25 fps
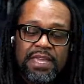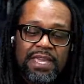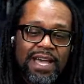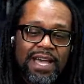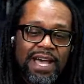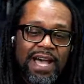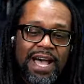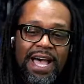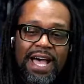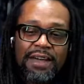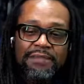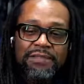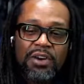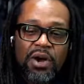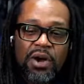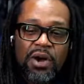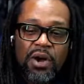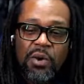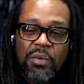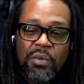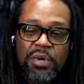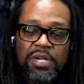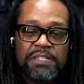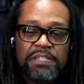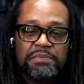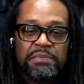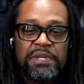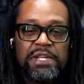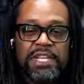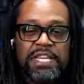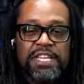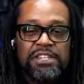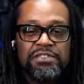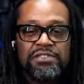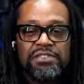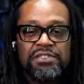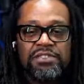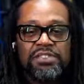I've always been
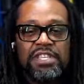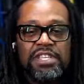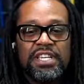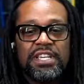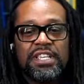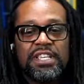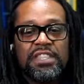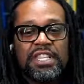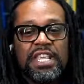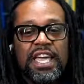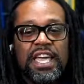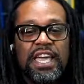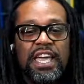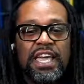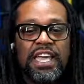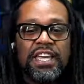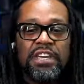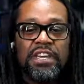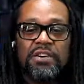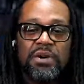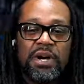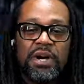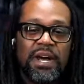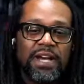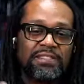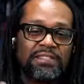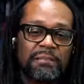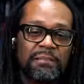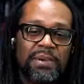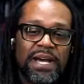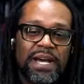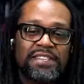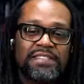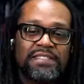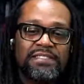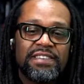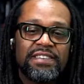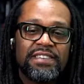interested in the angle as a
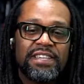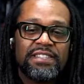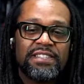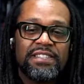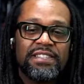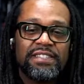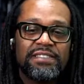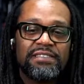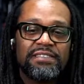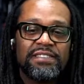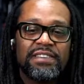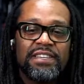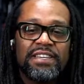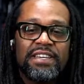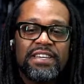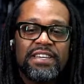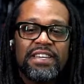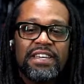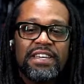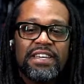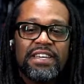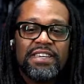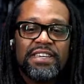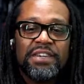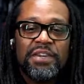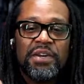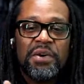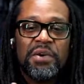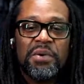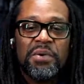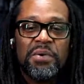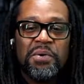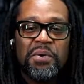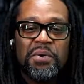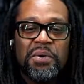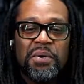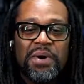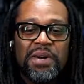bicyclist.
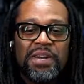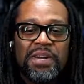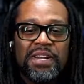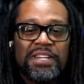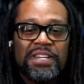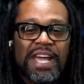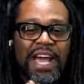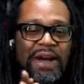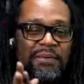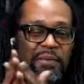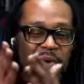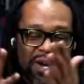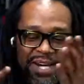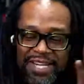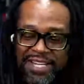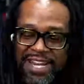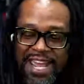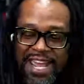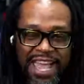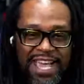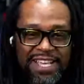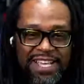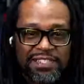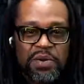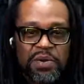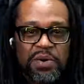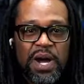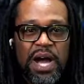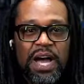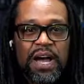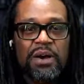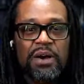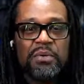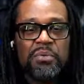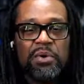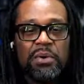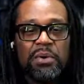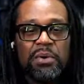I wanted to ask you,
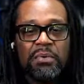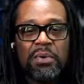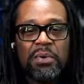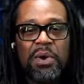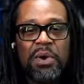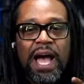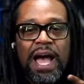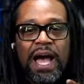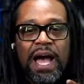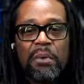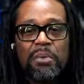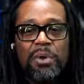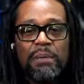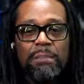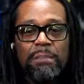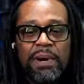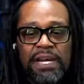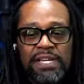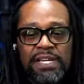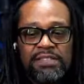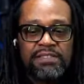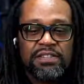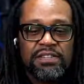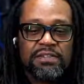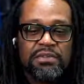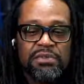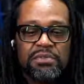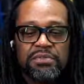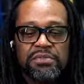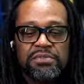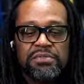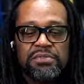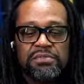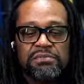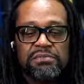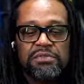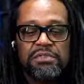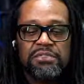how were
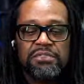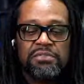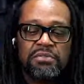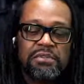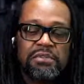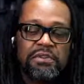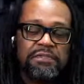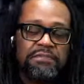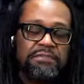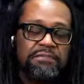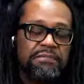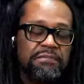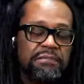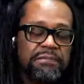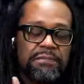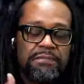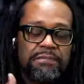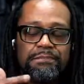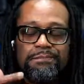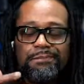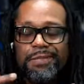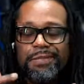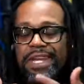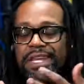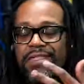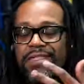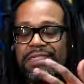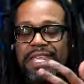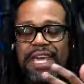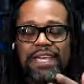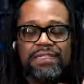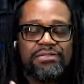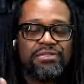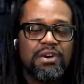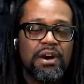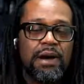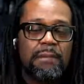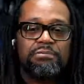bicycles sort of in that
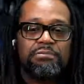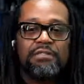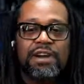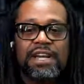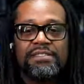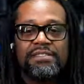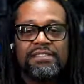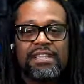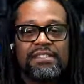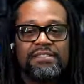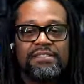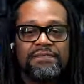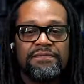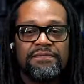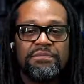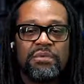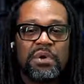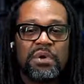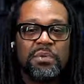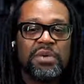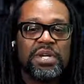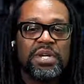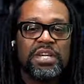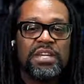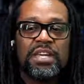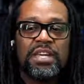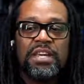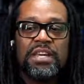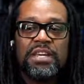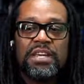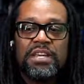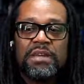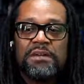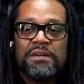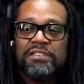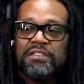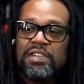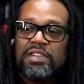thought process of when we
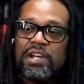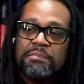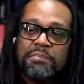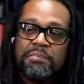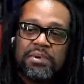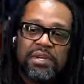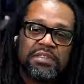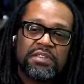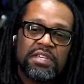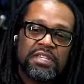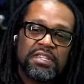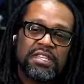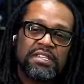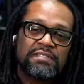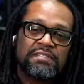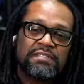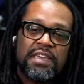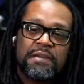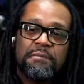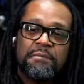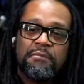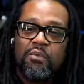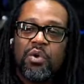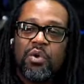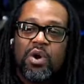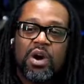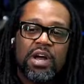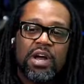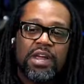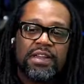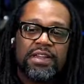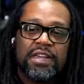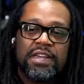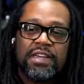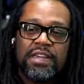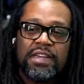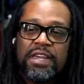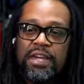start building this M1?
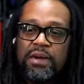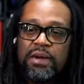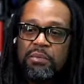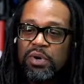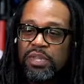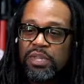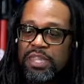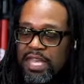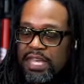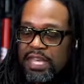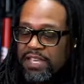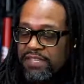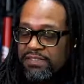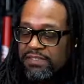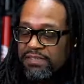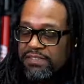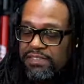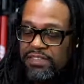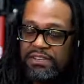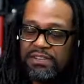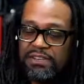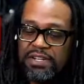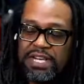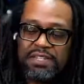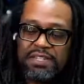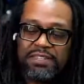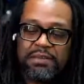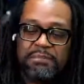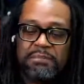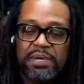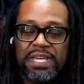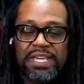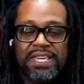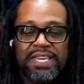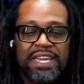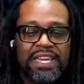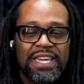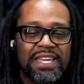Were they considered at the
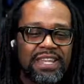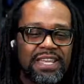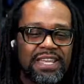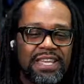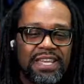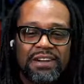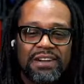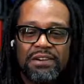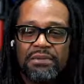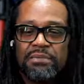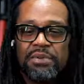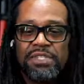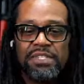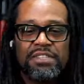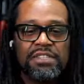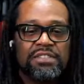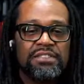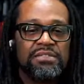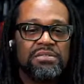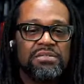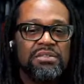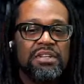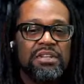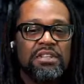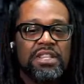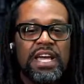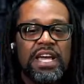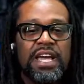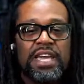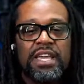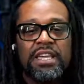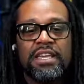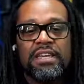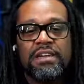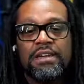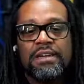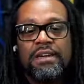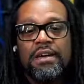beginning, or was it sort of like,
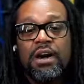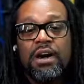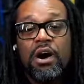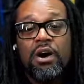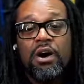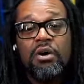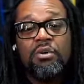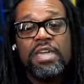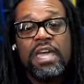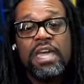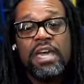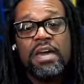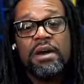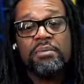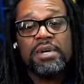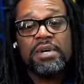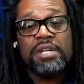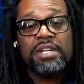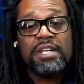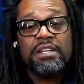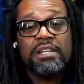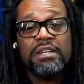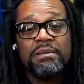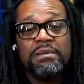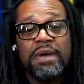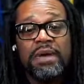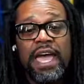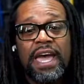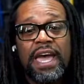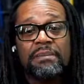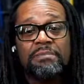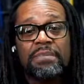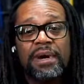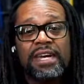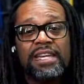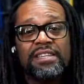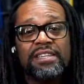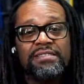oh yeah, we need to add
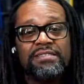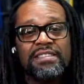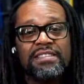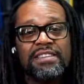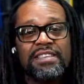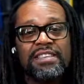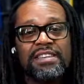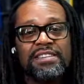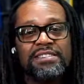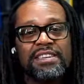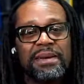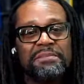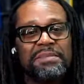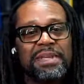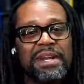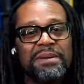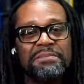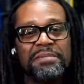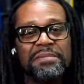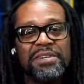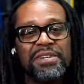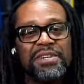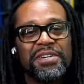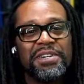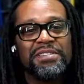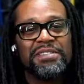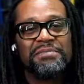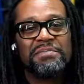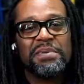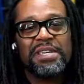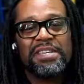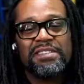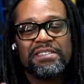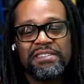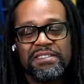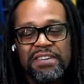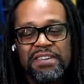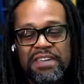bikes to this? I mean, I'm curious
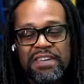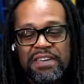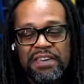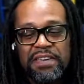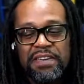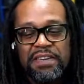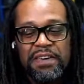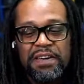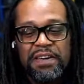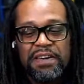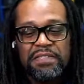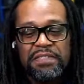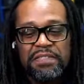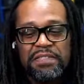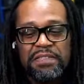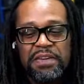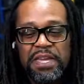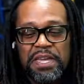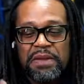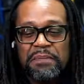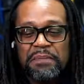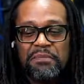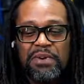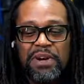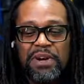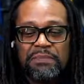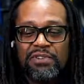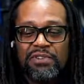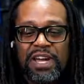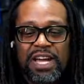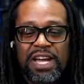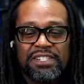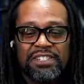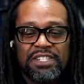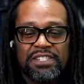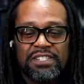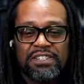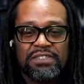because the M1
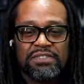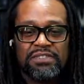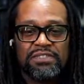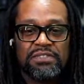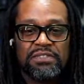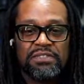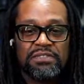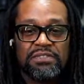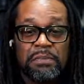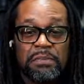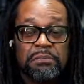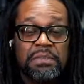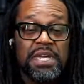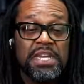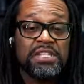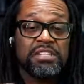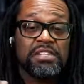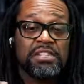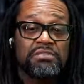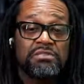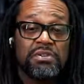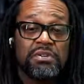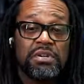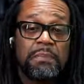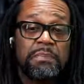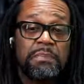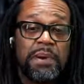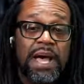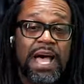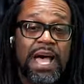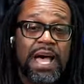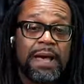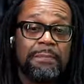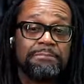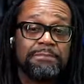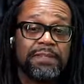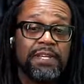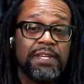project just sort of
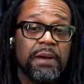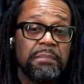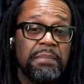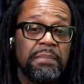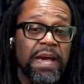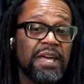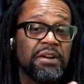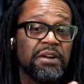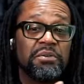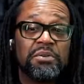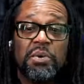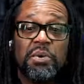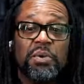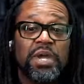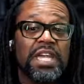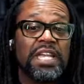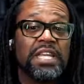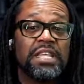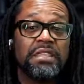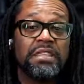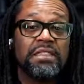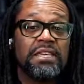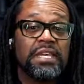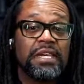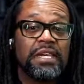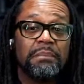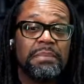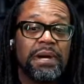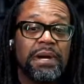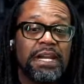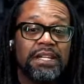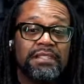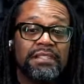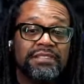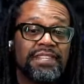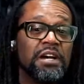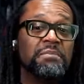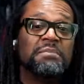popped up. I don't know anything about
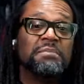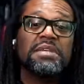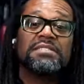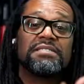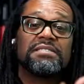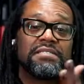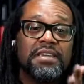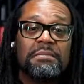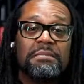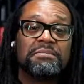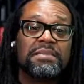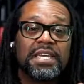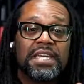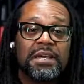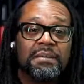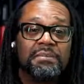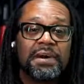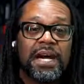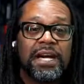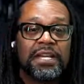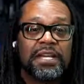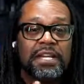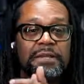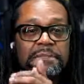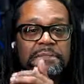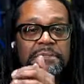it. Tell me something about it.